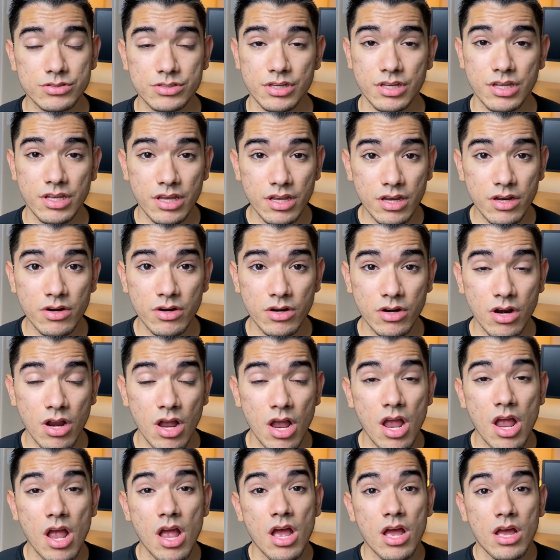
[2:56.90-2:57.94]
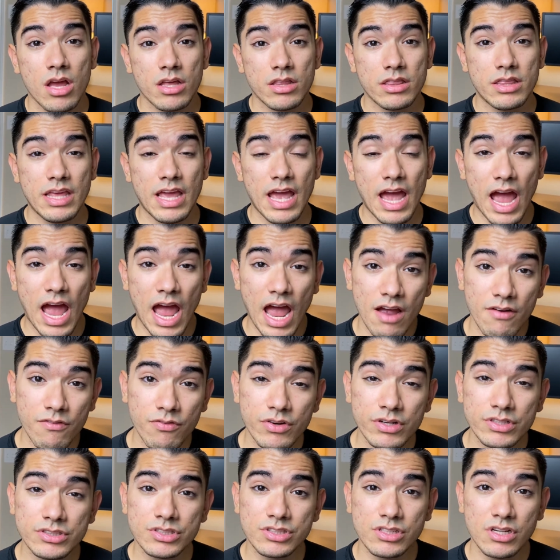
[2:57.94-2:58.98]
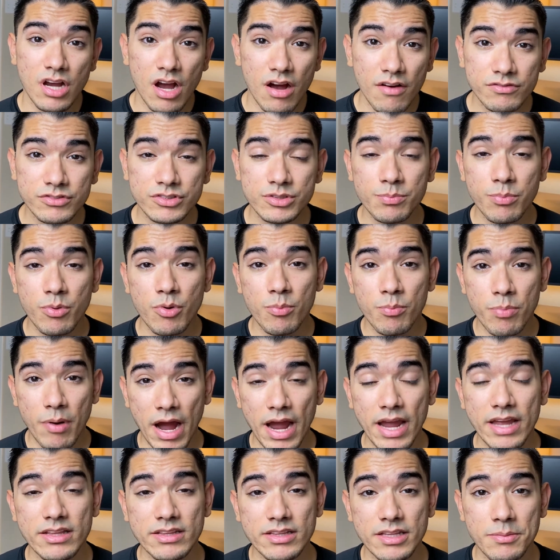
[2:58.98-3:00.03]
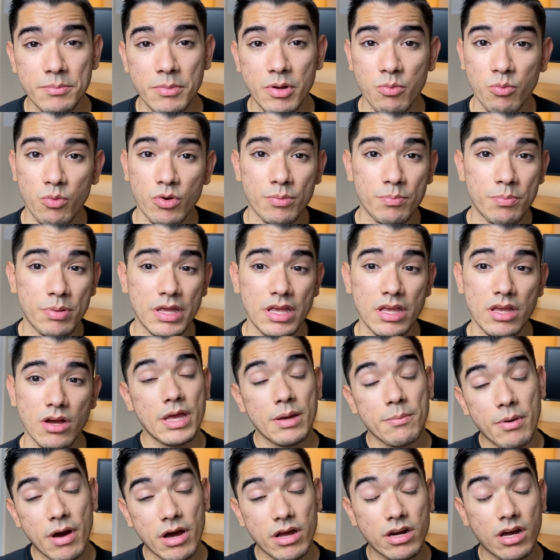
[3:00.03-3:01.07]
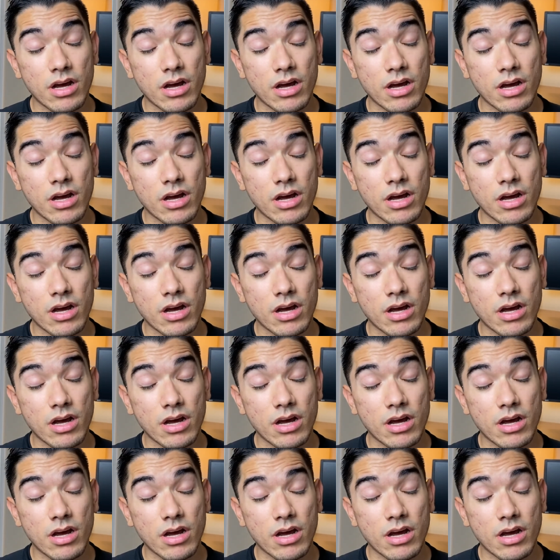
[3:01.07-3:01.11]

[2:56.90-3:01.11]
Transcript: a year, the average comfortable buying limit would be about